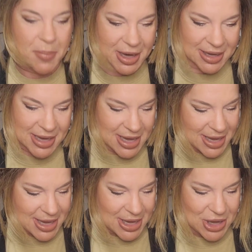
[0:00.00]
But,
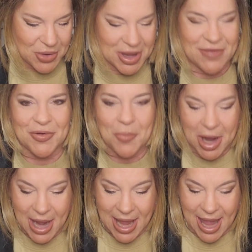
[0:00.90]
you know, even when
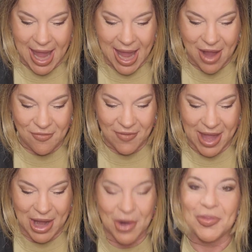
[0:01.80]
I have
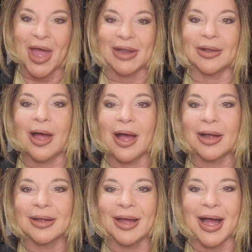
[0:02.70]
hair that
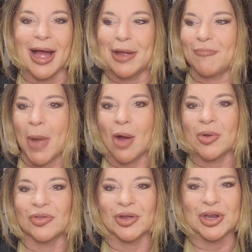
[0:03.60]
long, I'm
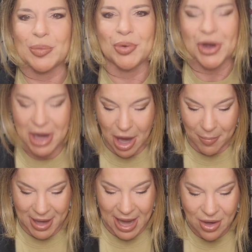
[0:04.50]
always looking to put it
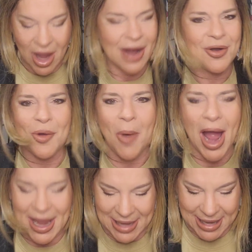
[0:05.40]
up. And I don't know
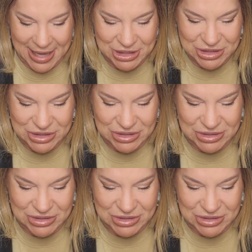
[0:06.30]
why. Like, I just